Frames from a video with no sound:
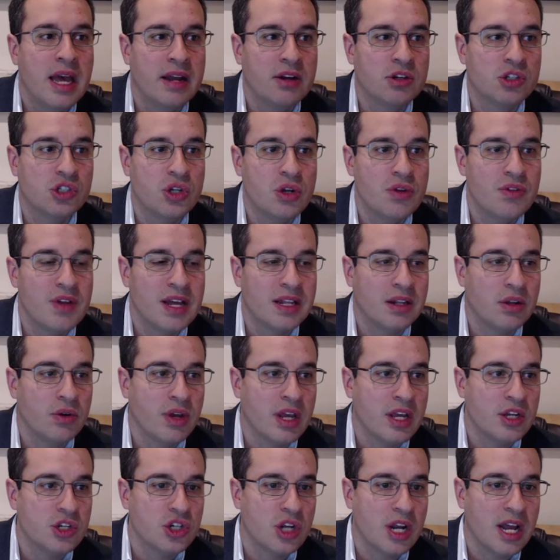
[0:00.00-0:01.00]
and I'll show you that
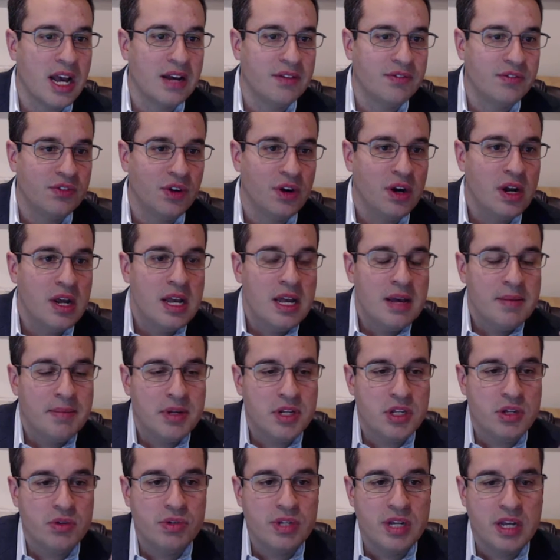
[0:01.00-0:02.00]
location after.
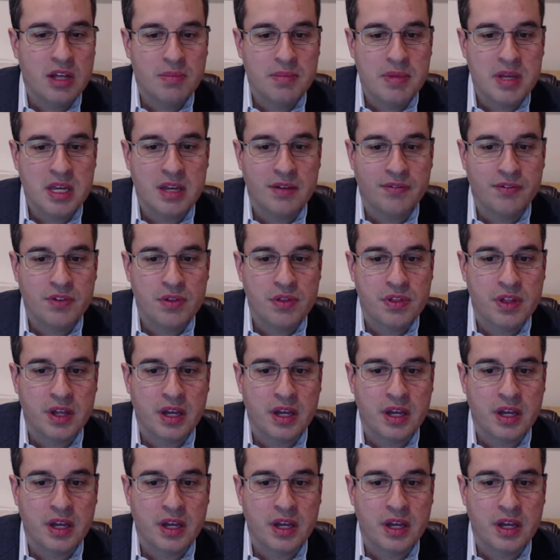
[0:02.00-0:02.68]
But you tell me if you